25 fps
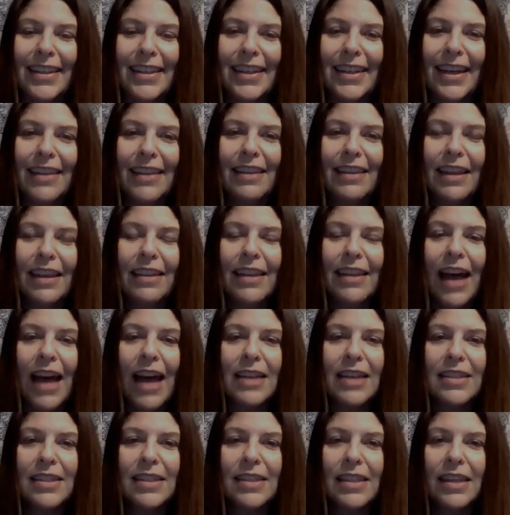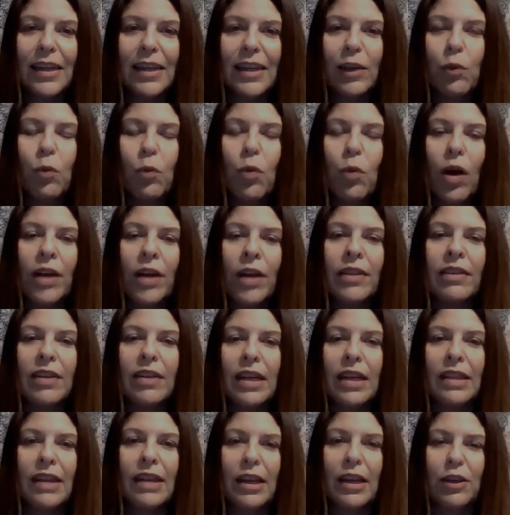And then, lastly, one
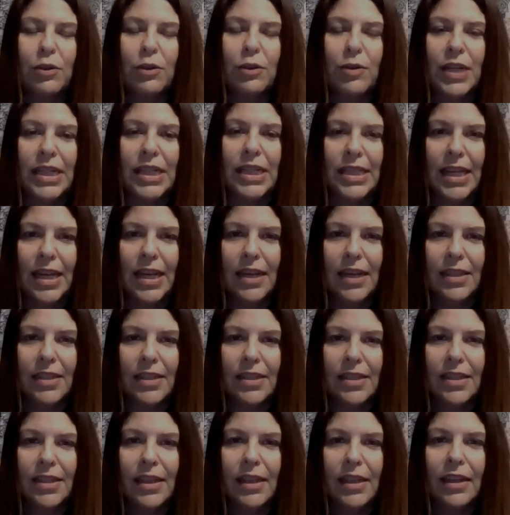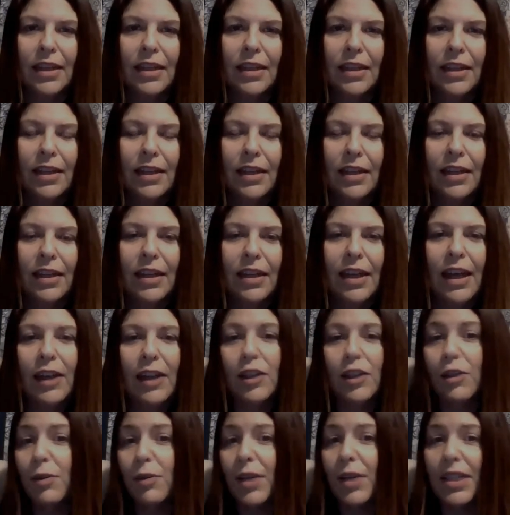thing that you can taste.
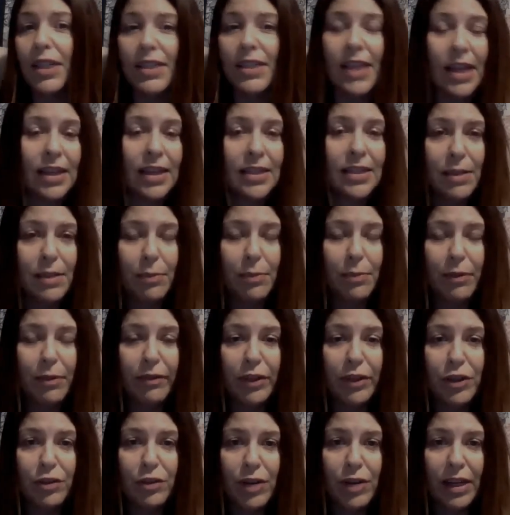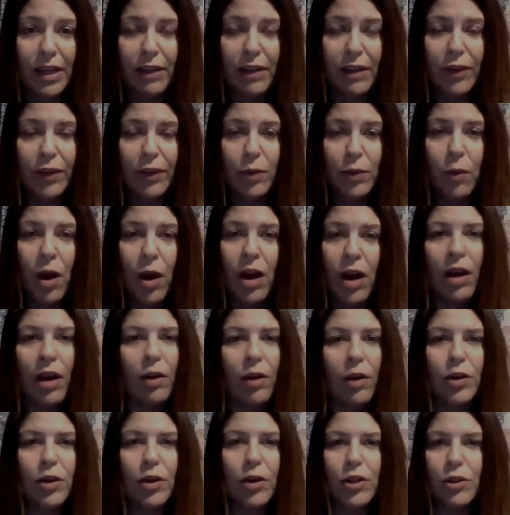And you can take a sip of a drink if you
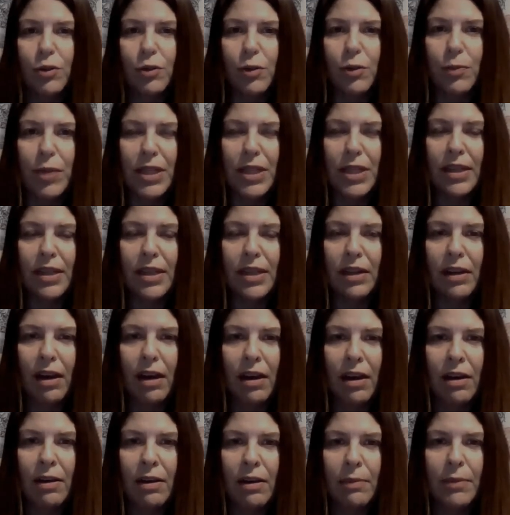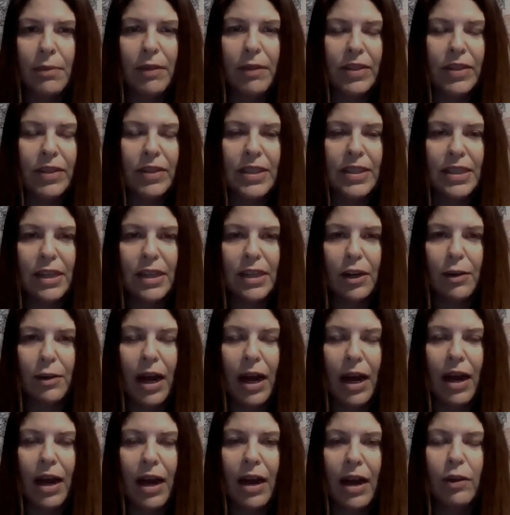want, or chew a piece of gum if it's
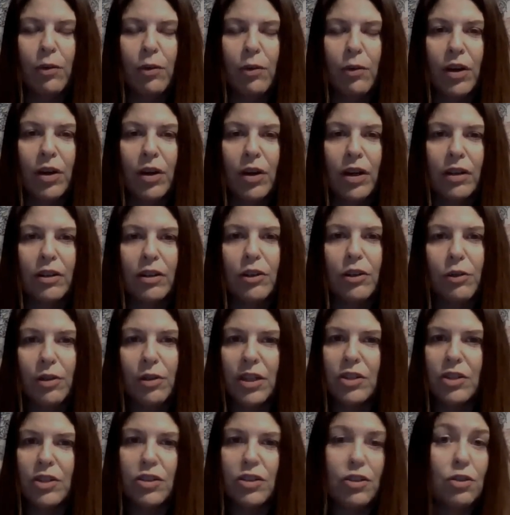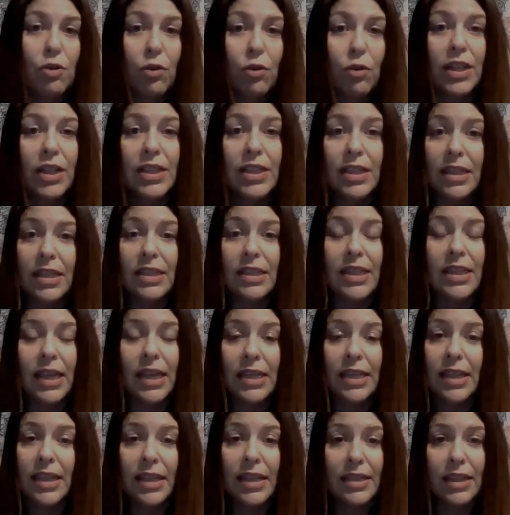nearby, or you can just notice the
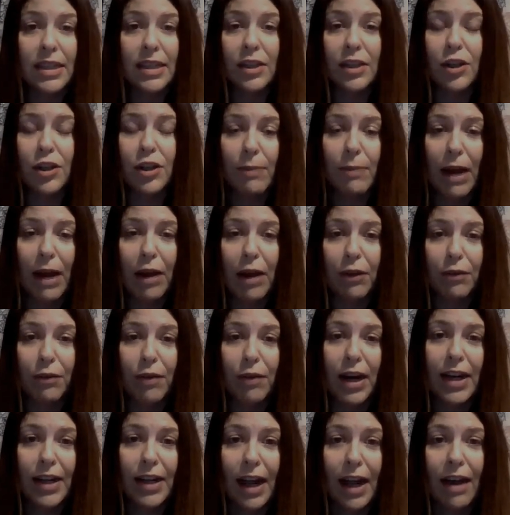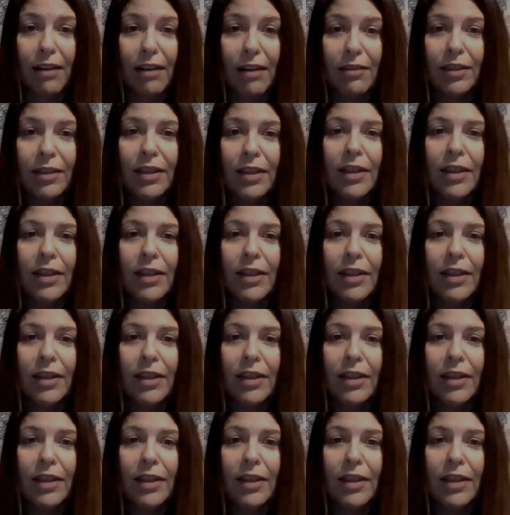taste that's in your mouth right now.